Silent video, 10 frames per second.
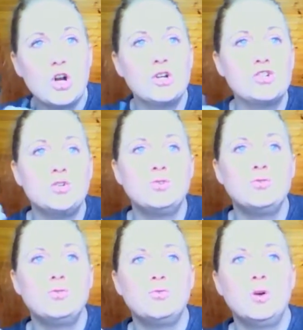start
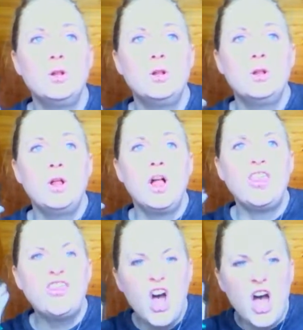to
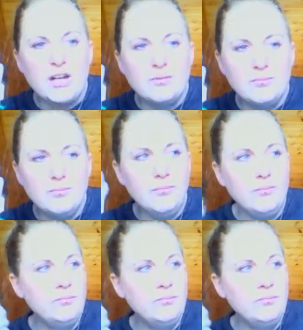a thought.